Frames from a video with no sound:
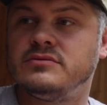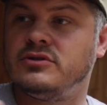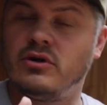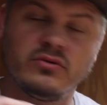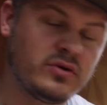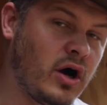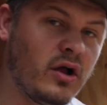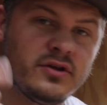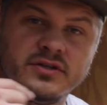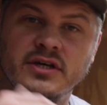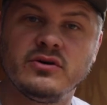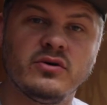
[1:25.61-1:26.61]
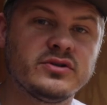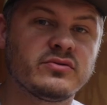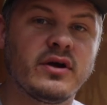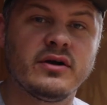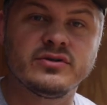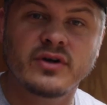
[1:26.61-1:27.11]
you know, hauling decoys
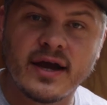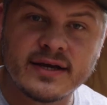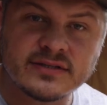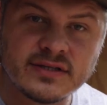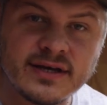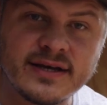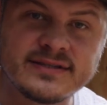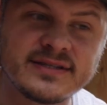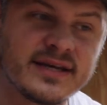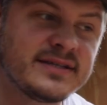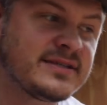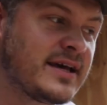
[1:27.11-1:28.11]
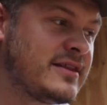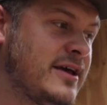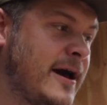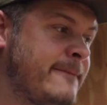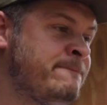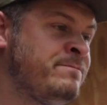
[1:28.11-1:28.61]
around, dragging sleds, things like
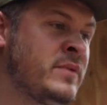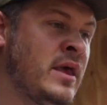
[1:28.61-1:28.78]
that.